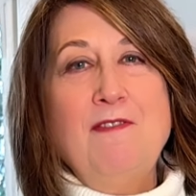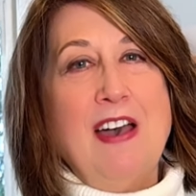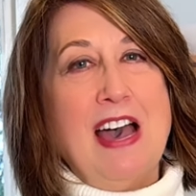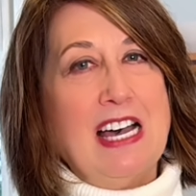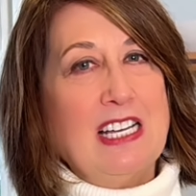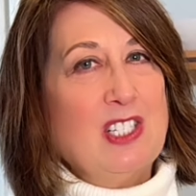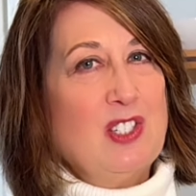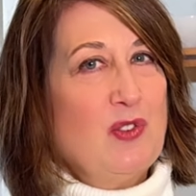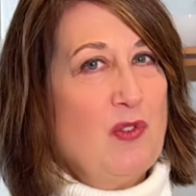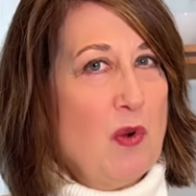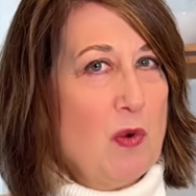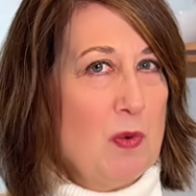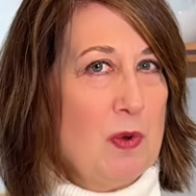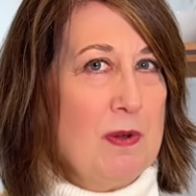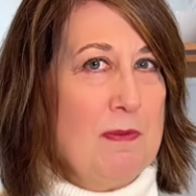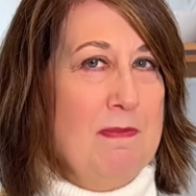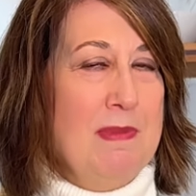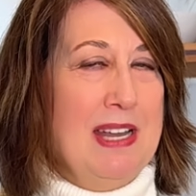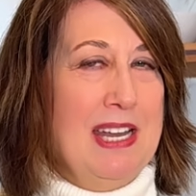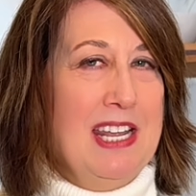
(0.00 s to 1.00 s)
Fast
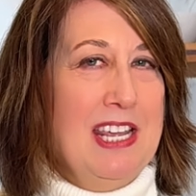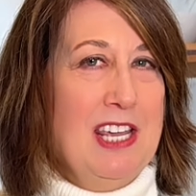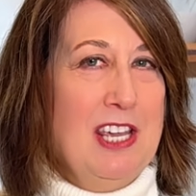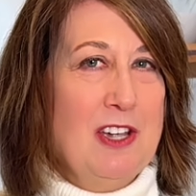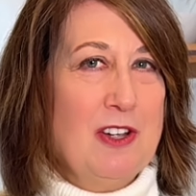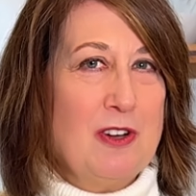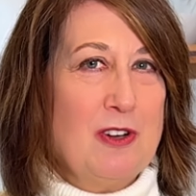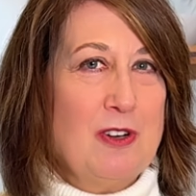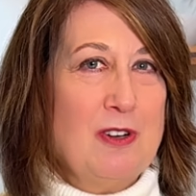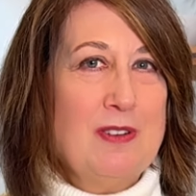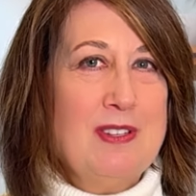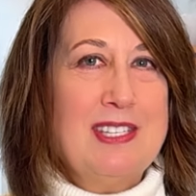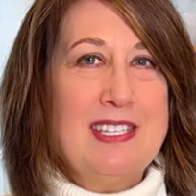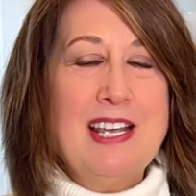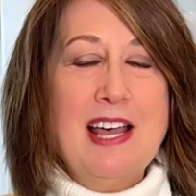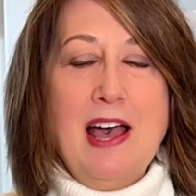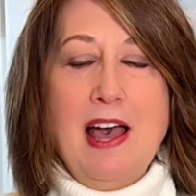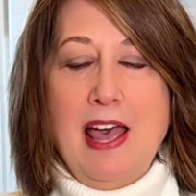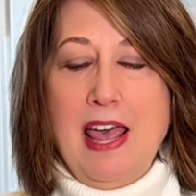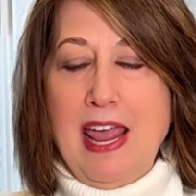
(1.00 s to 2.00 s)
forward many
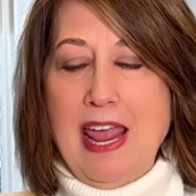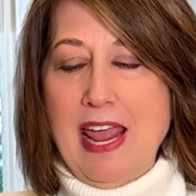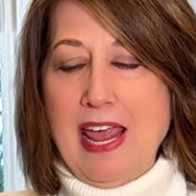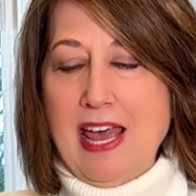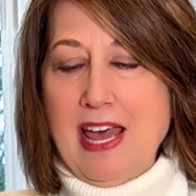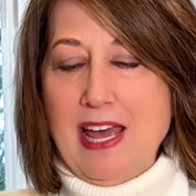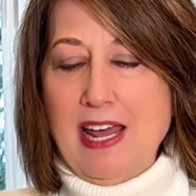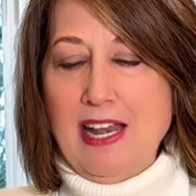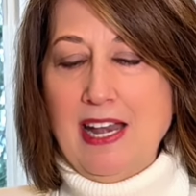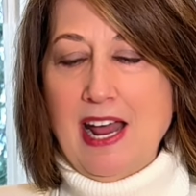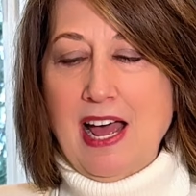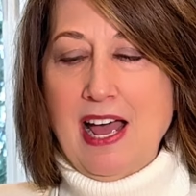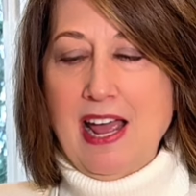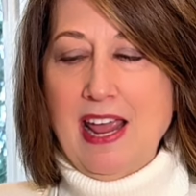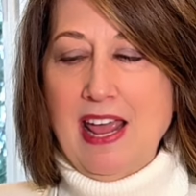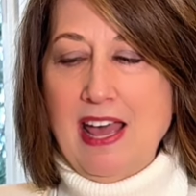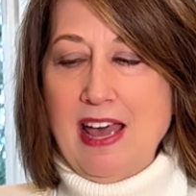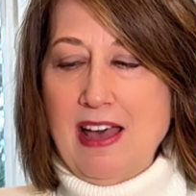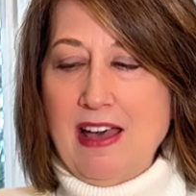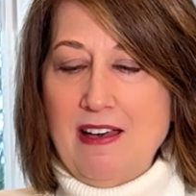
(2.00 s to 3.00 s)
years, and
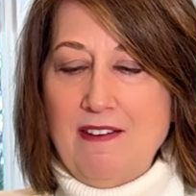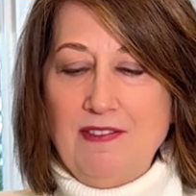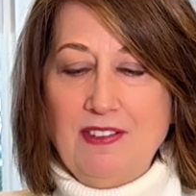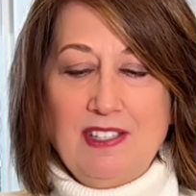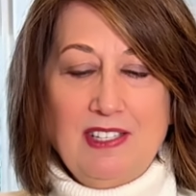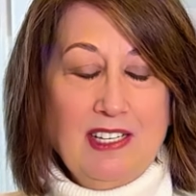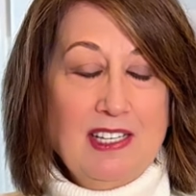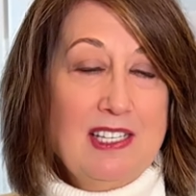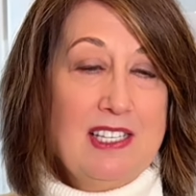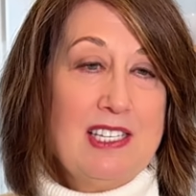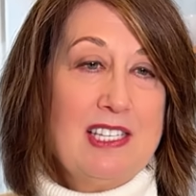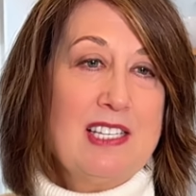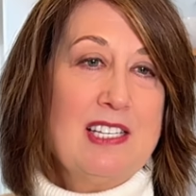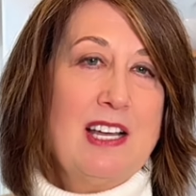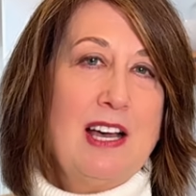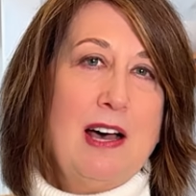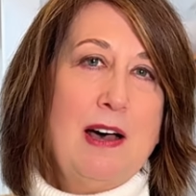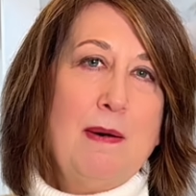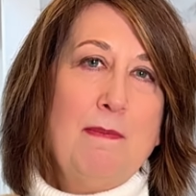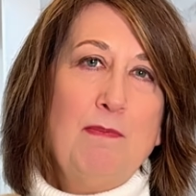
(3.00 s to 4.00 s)
I have
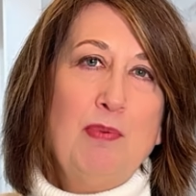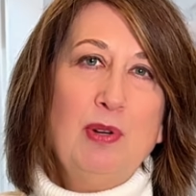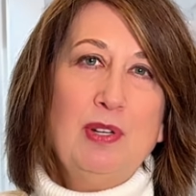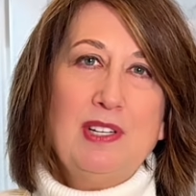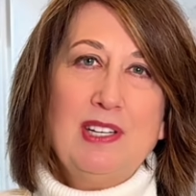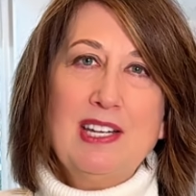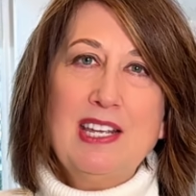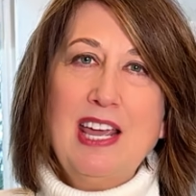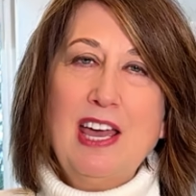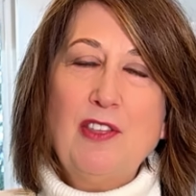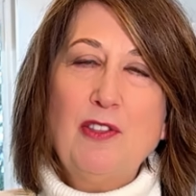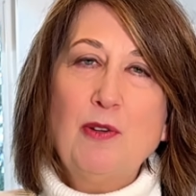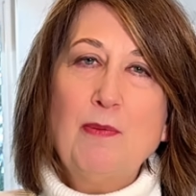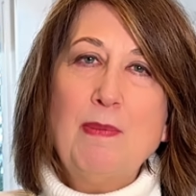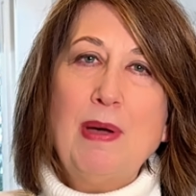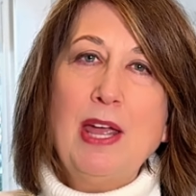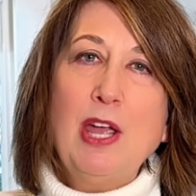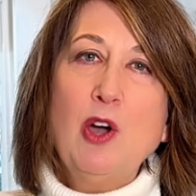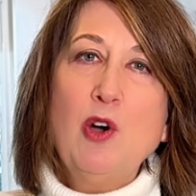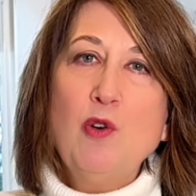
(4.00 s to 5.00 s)
since put together
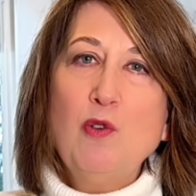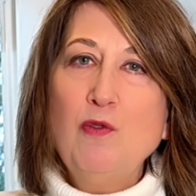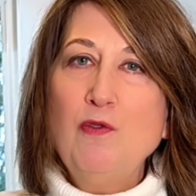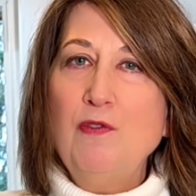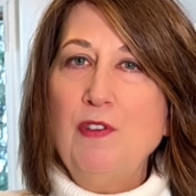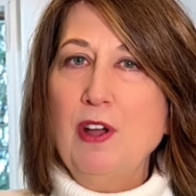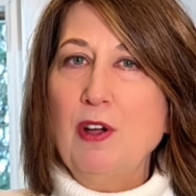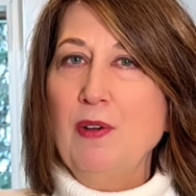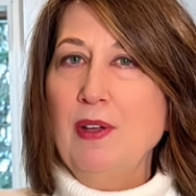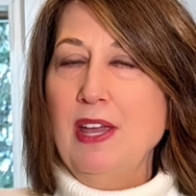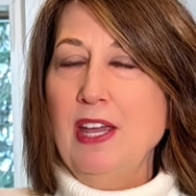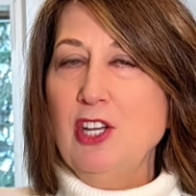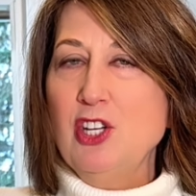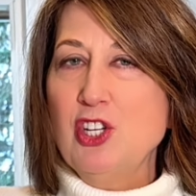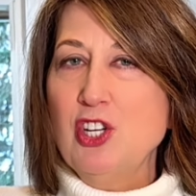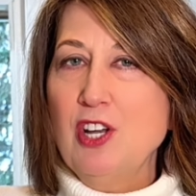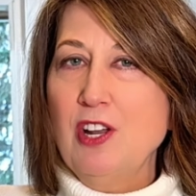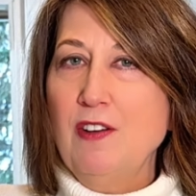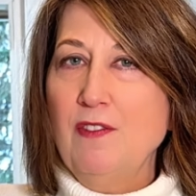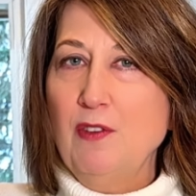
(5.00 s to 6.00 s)
my own
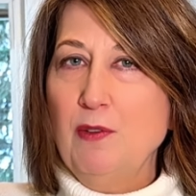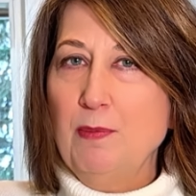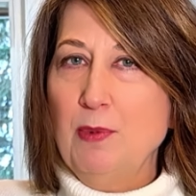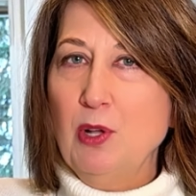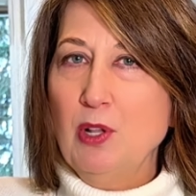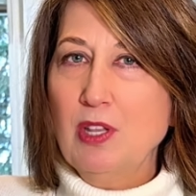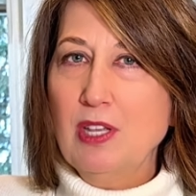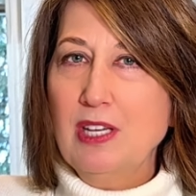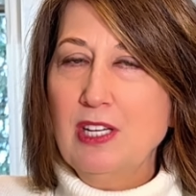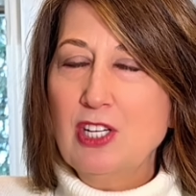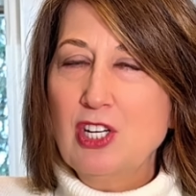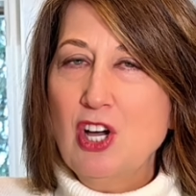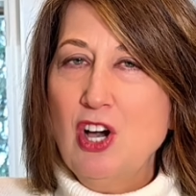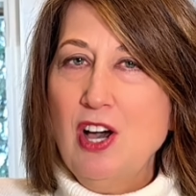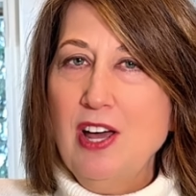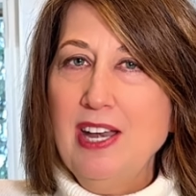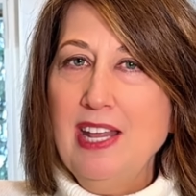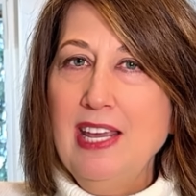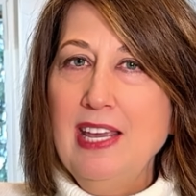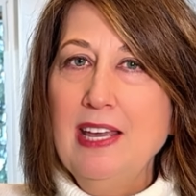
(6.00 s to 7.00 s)
variation of a
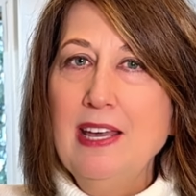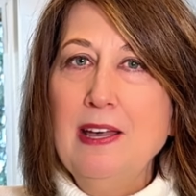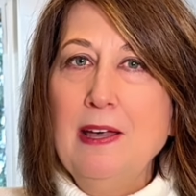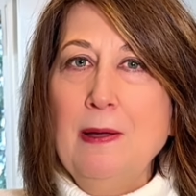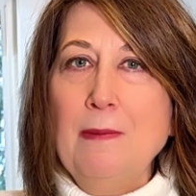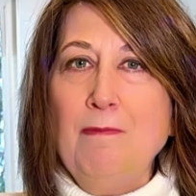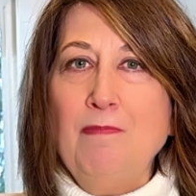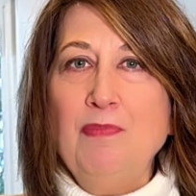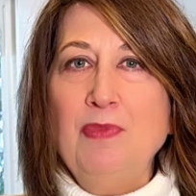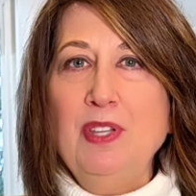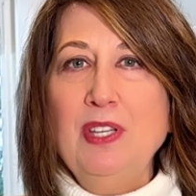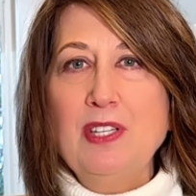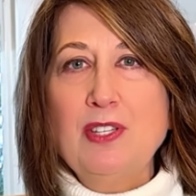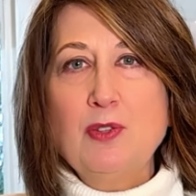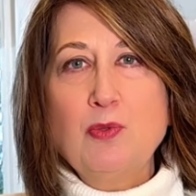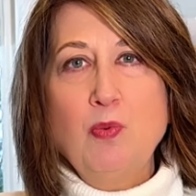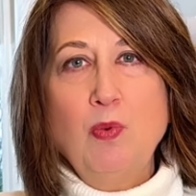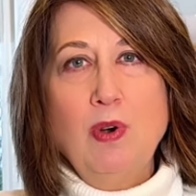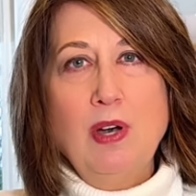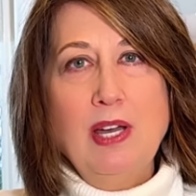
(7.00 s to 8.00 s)
mulligatawny.
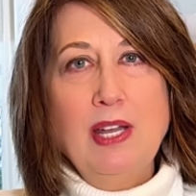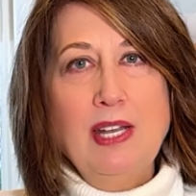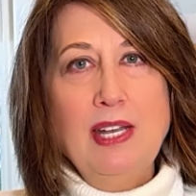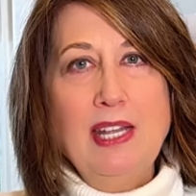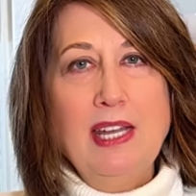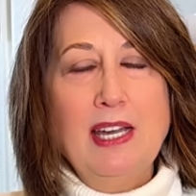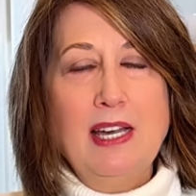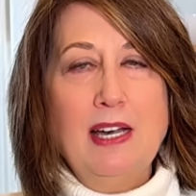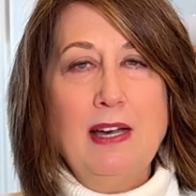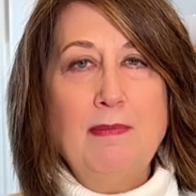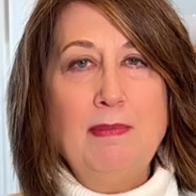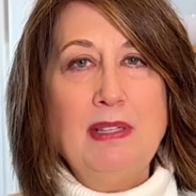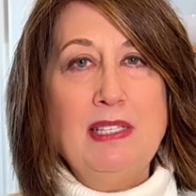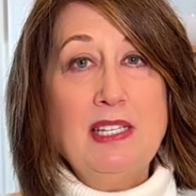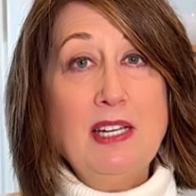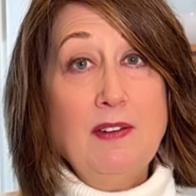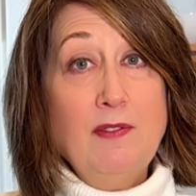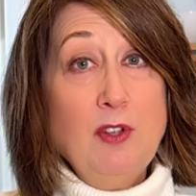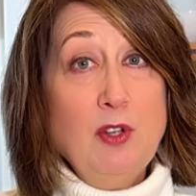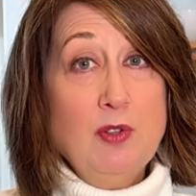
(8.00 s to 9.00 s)
This one,
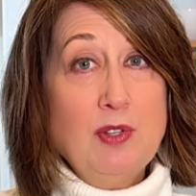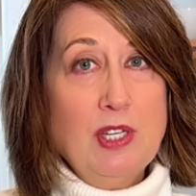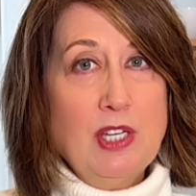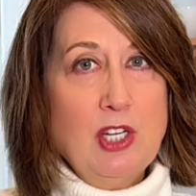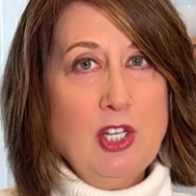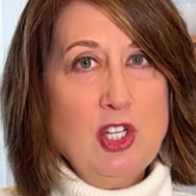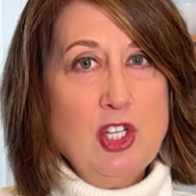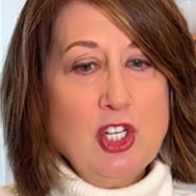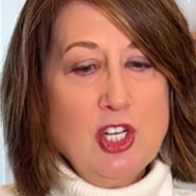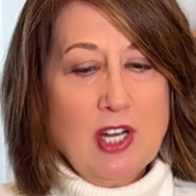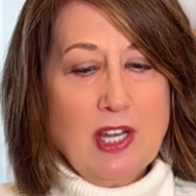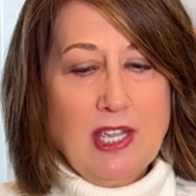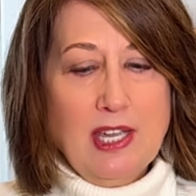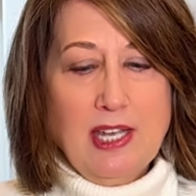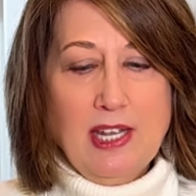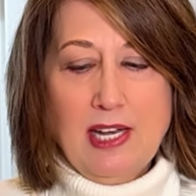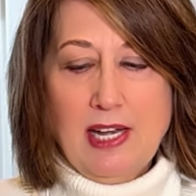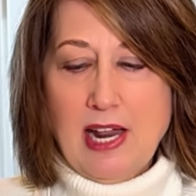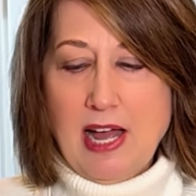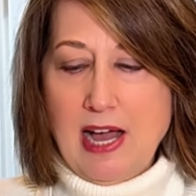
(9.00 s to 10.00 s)
instead of using
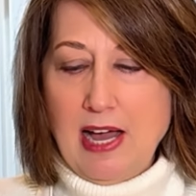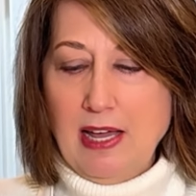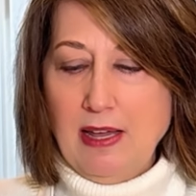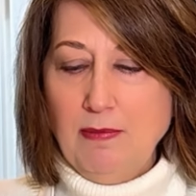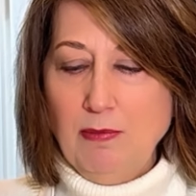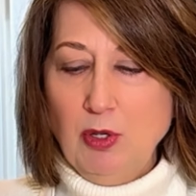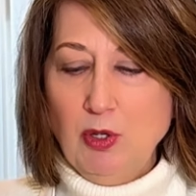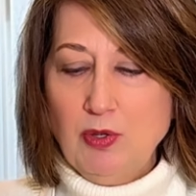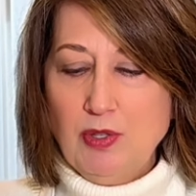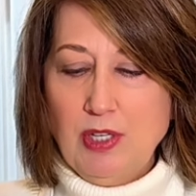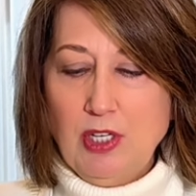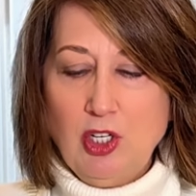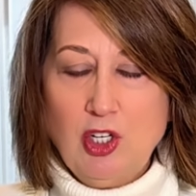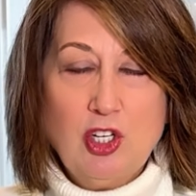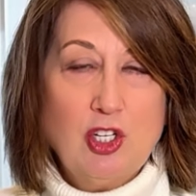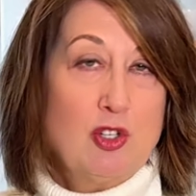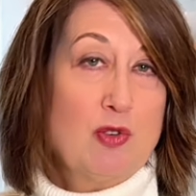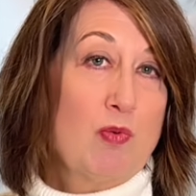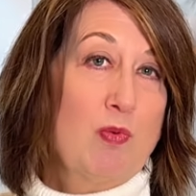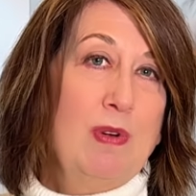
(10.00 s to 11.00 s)
chicken, I am using
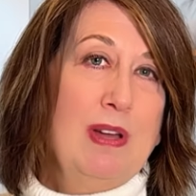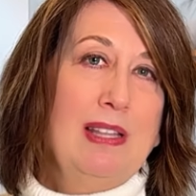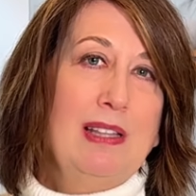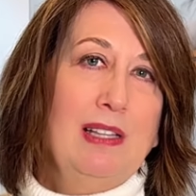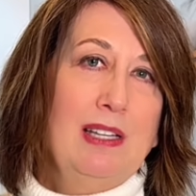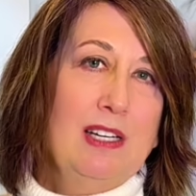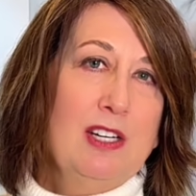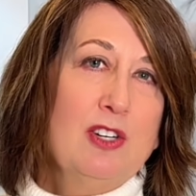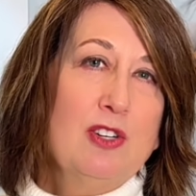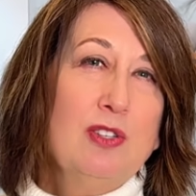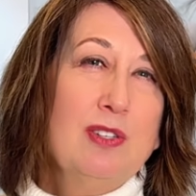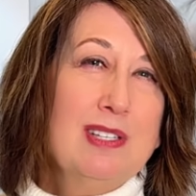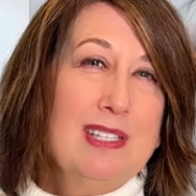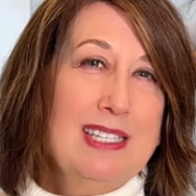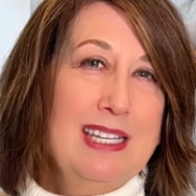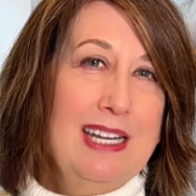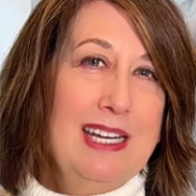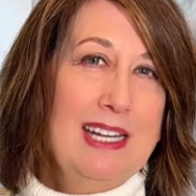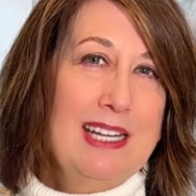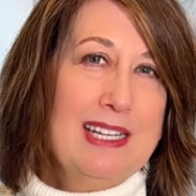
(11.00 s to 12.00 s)
just red
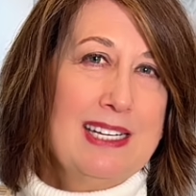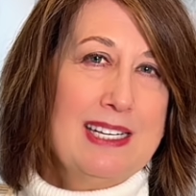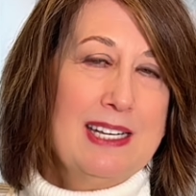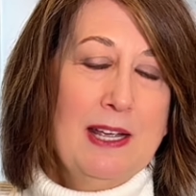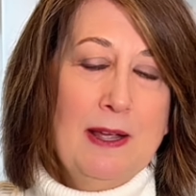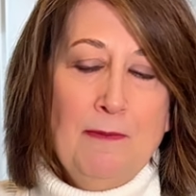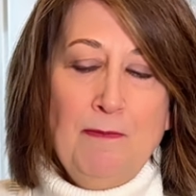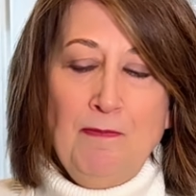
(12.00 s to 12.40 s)
lentils in it,